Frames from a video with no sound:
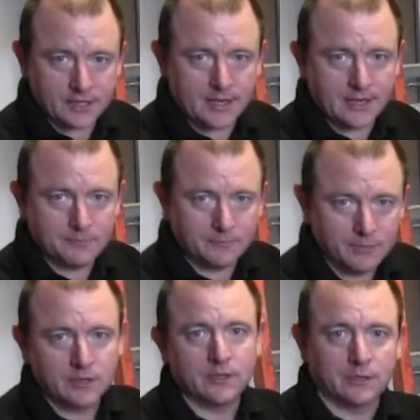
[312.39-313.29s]
time.
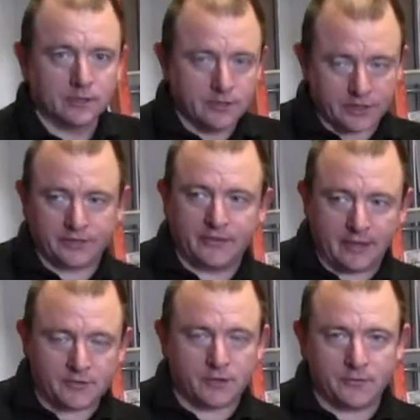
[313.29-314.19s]
Shut the
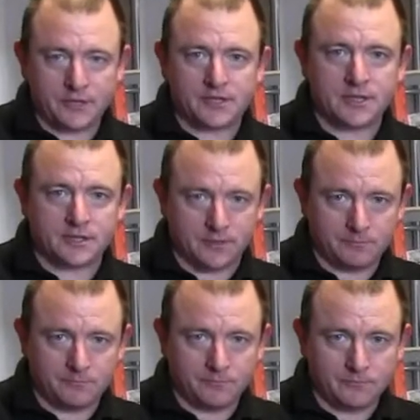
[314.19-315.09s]
valves off in the system.